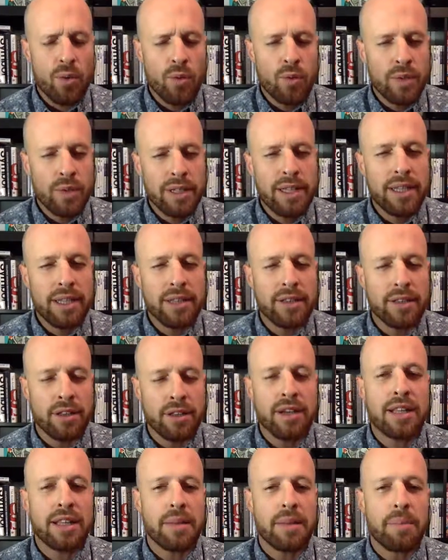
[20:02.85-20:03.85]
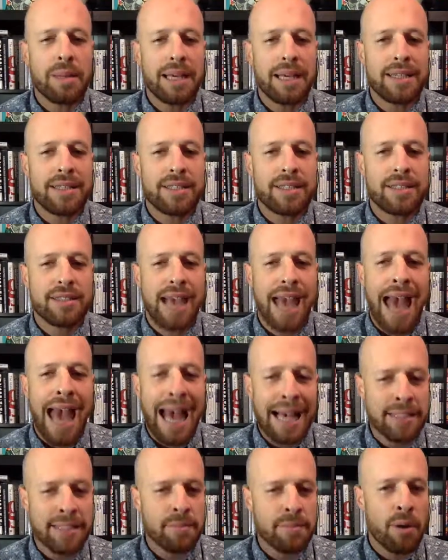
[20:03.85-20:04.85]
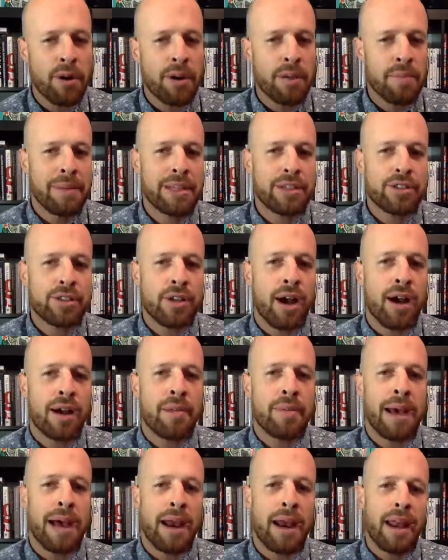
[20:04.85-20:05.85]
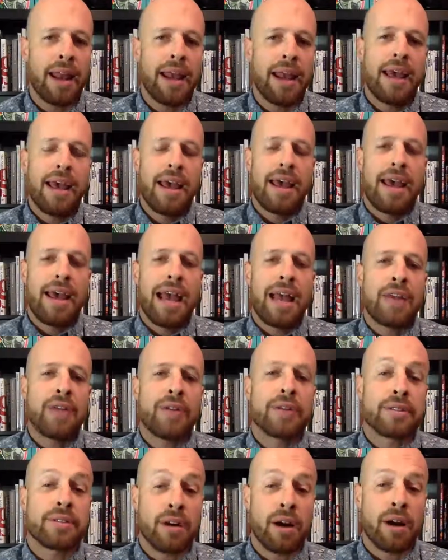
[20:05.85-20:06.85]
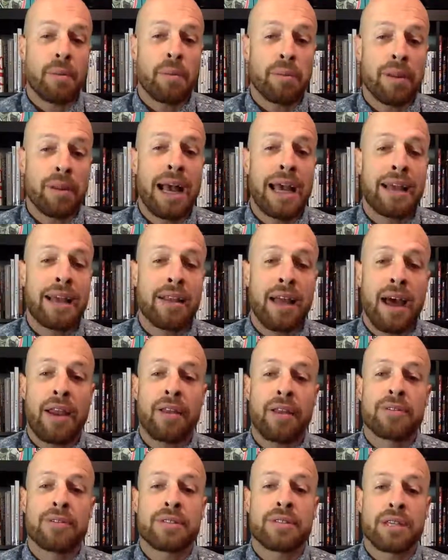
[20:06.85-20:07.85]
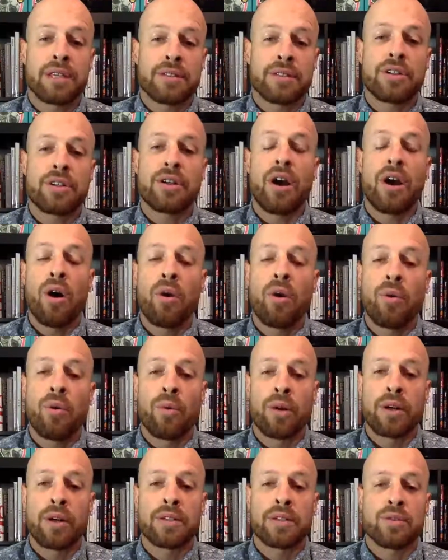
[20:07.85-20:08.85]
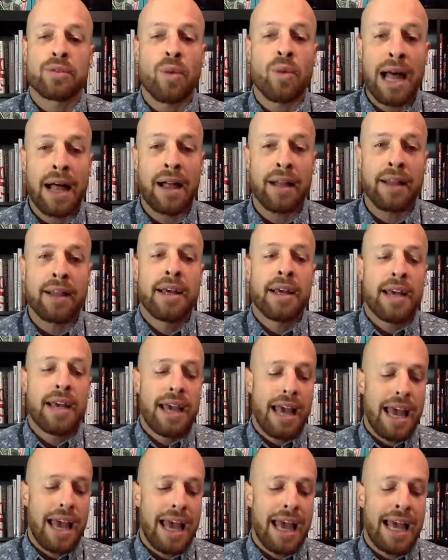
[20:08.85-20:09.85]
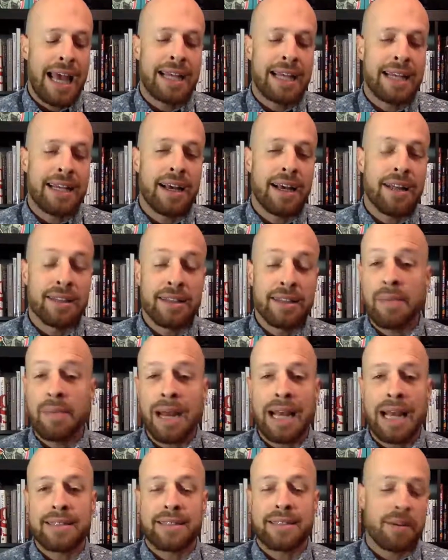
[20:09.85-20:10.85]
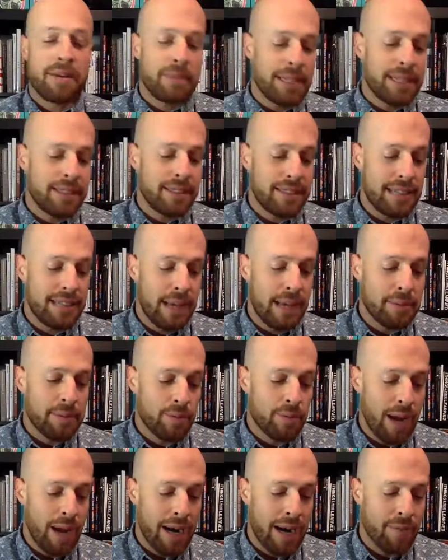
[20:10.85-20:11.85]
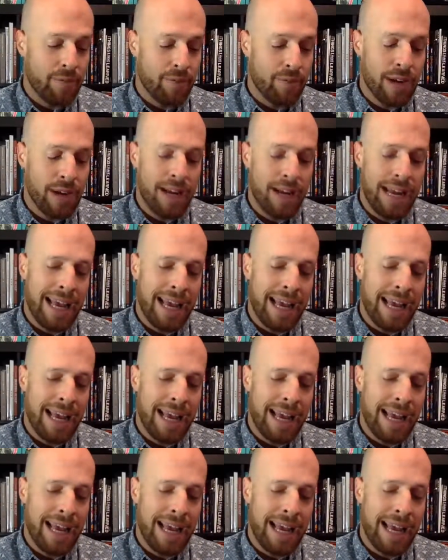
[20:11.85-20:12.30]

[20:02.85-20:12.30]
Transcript: Really look at the piece as Mark and Mitch talk about it, and you can start applying a lot of those things to your own work as well and eliminate some of these steps right up front.